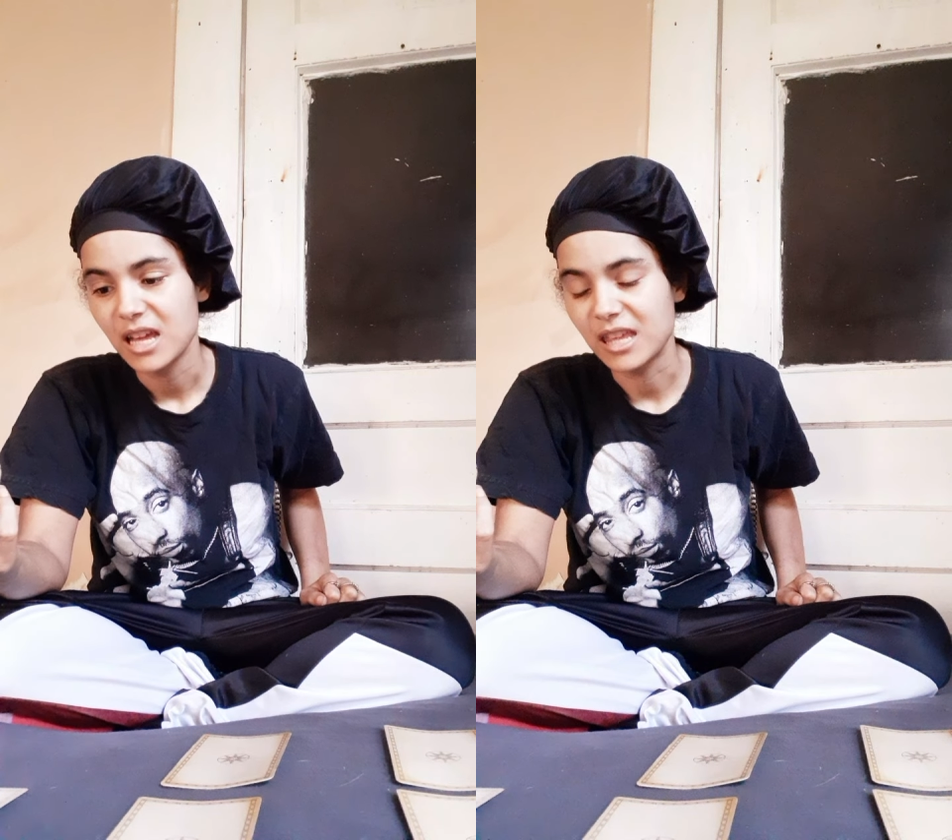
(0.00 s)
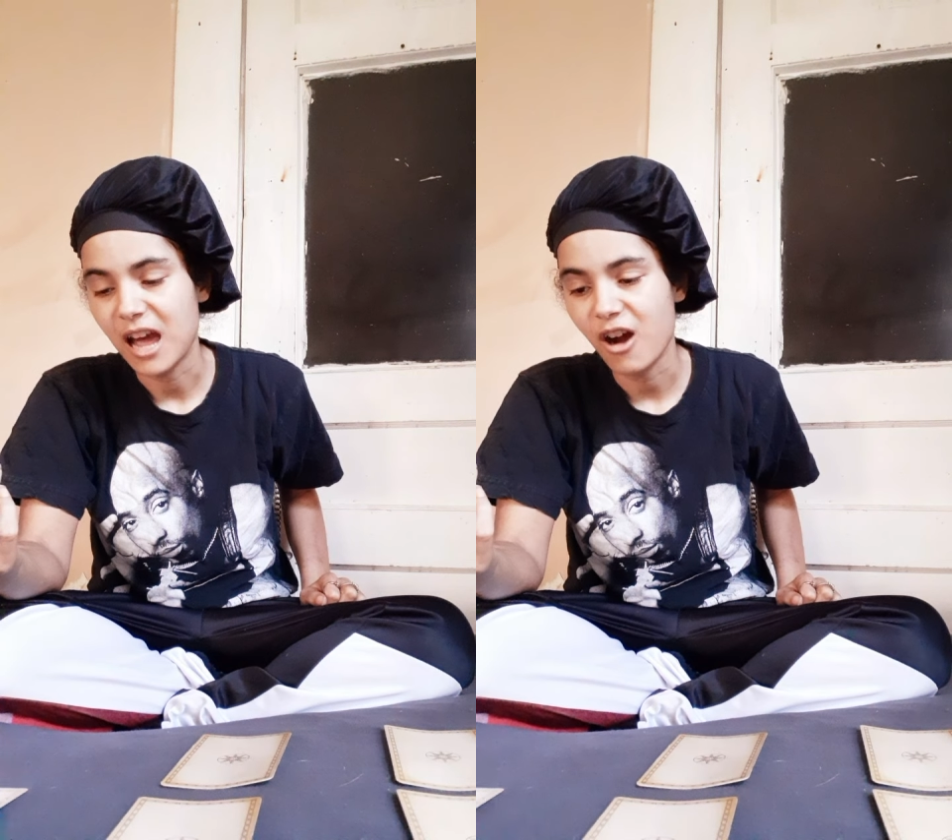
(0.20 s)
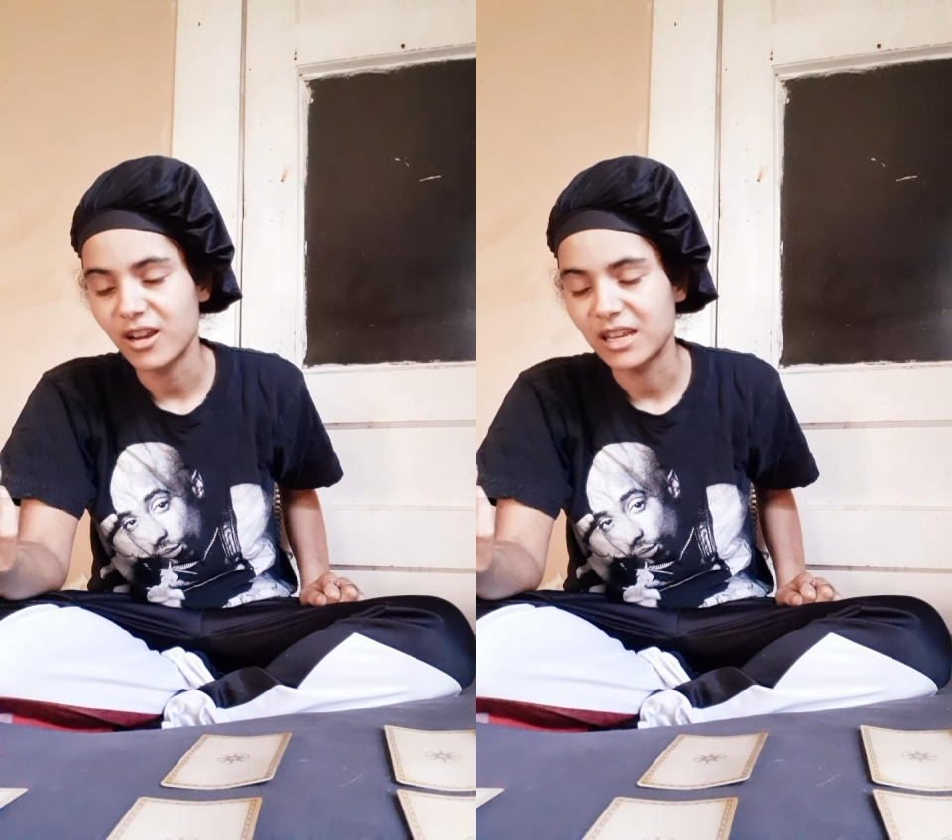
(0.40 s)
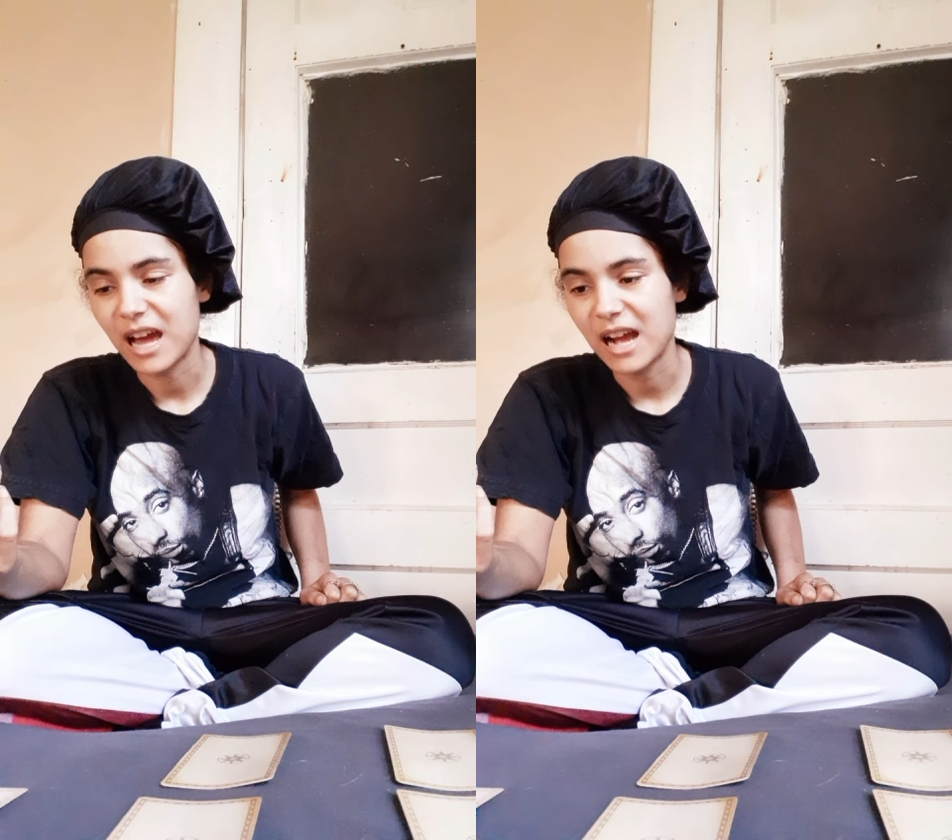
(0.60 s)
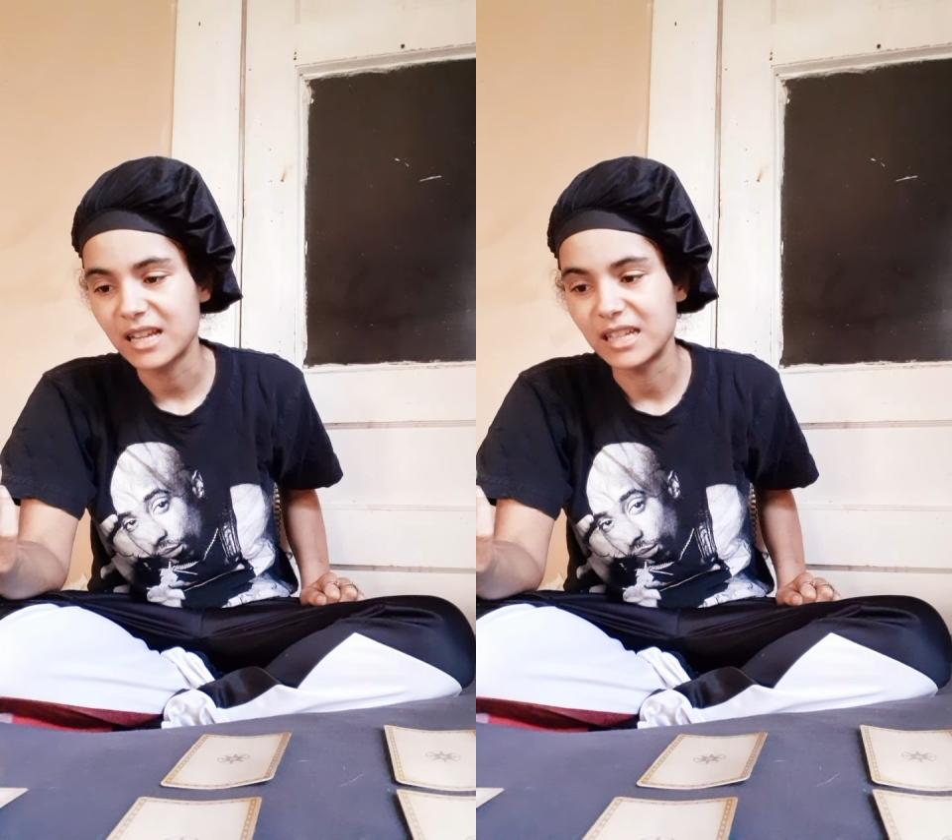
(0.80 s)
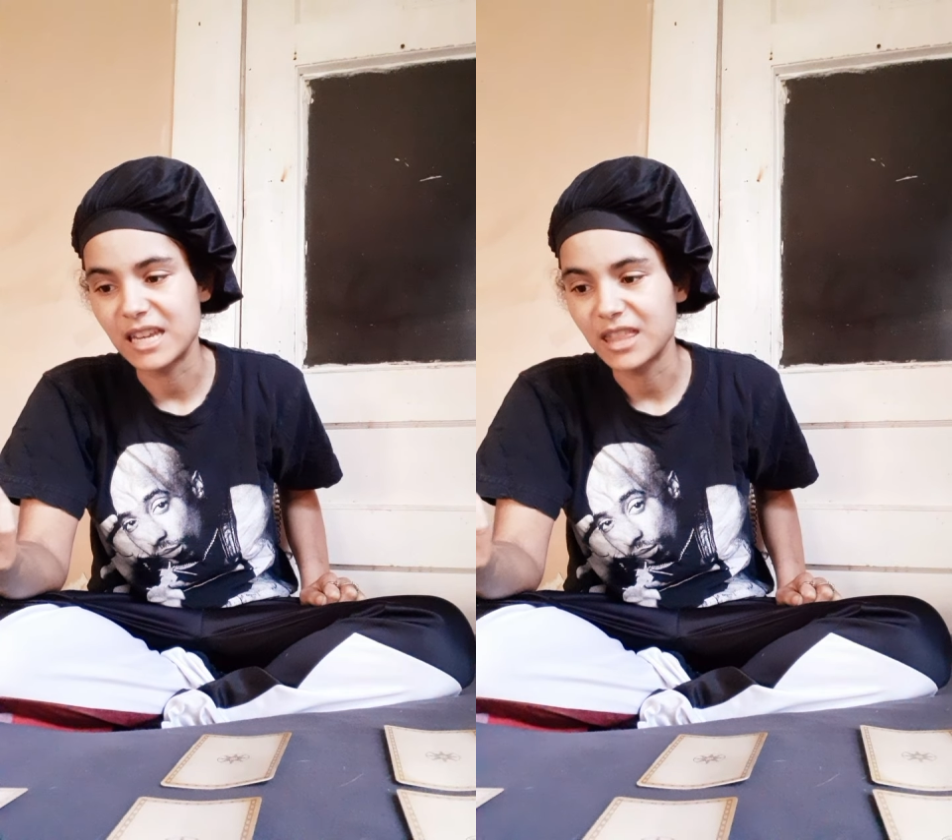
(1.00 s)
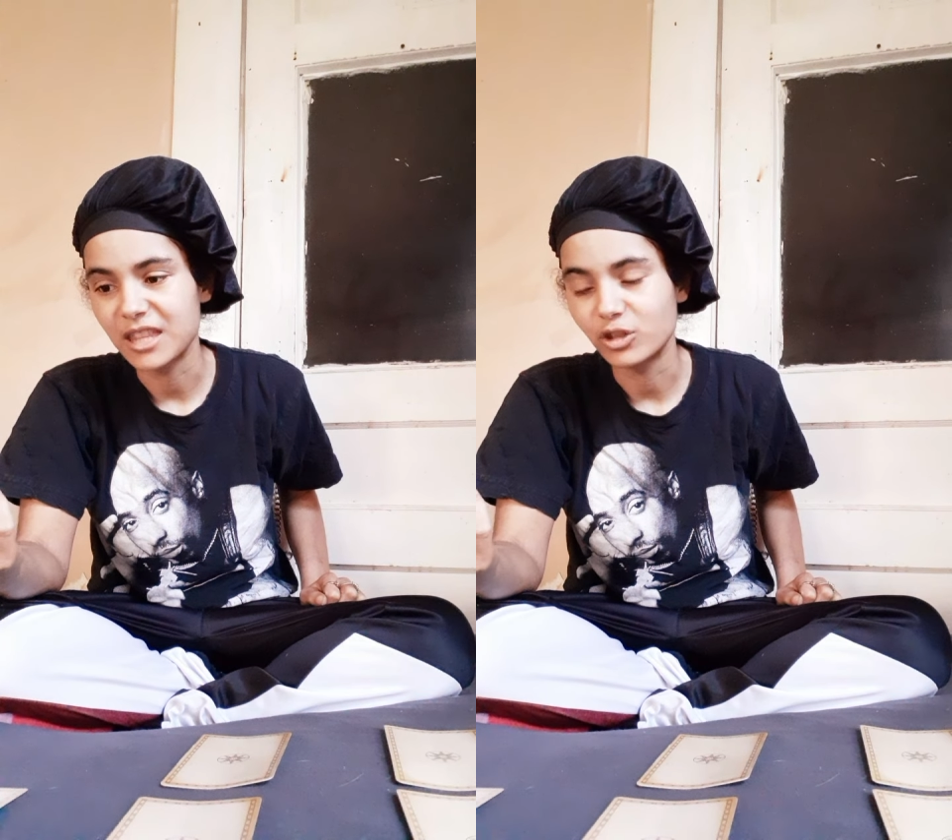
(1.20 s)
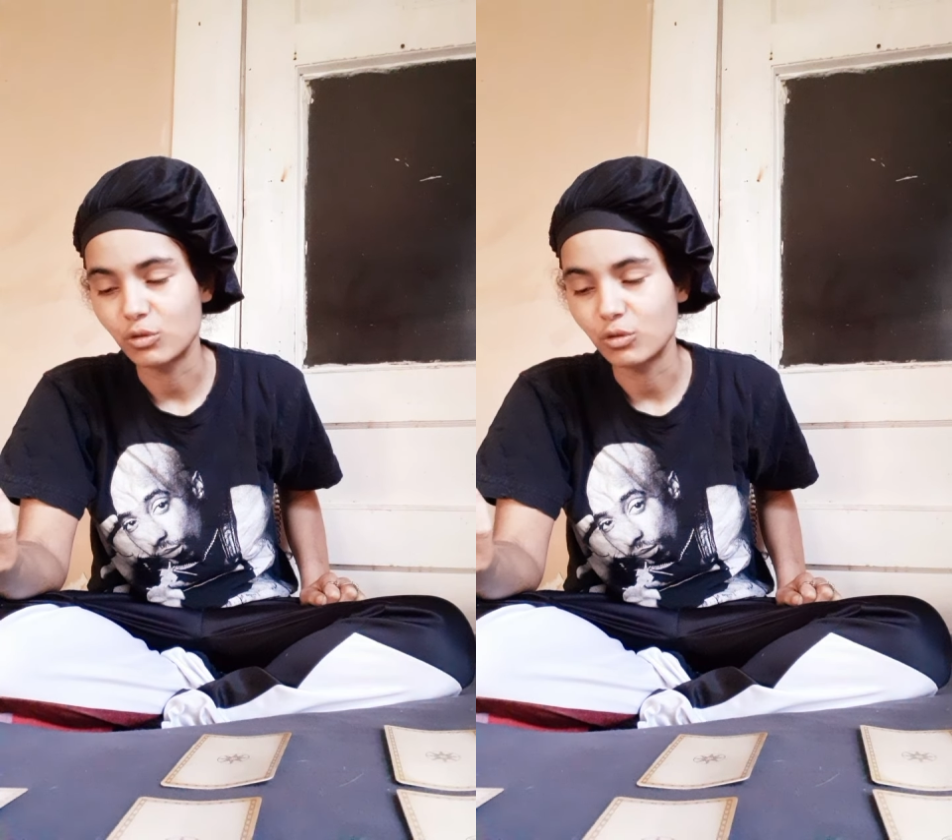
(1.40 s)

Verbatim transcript: Y'all are not connected